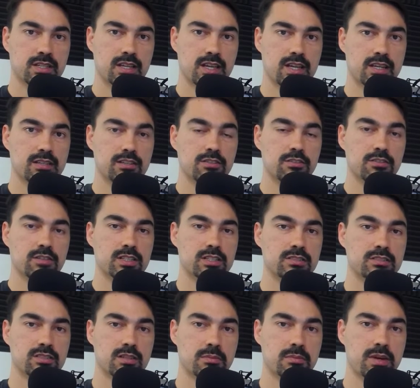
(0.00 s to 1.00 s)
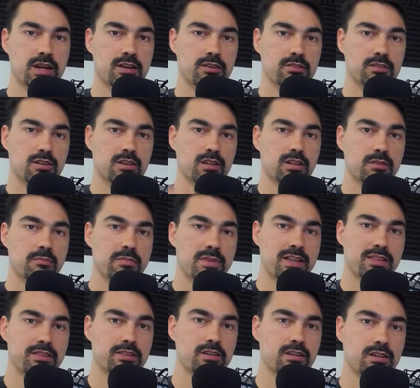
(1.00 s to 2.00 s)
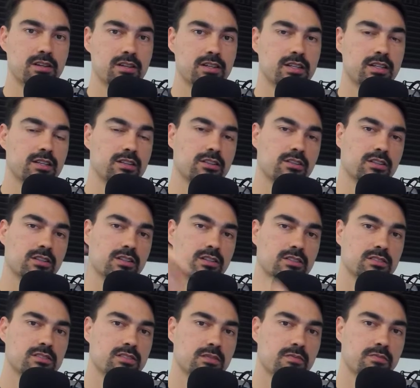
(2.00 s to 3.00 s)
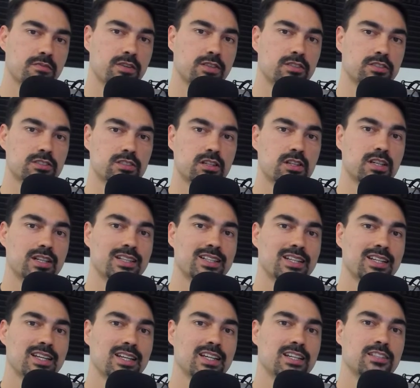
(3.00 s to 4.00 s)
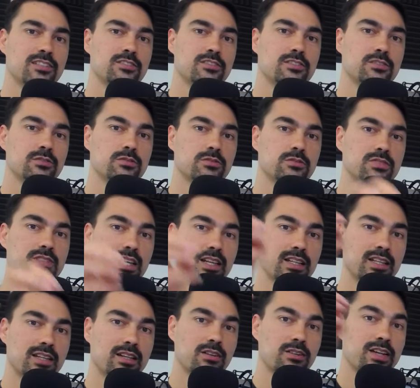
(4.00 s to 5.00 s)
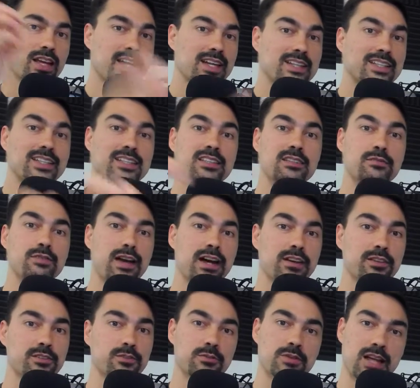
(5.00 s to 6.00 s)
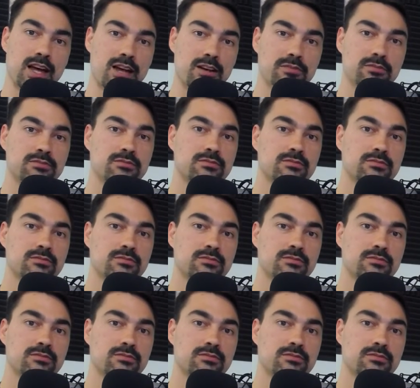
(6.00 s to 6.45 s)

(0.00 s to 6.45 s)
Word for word: And you can somehow call a method on it or call some function on it to tell it, okay, I need the value now.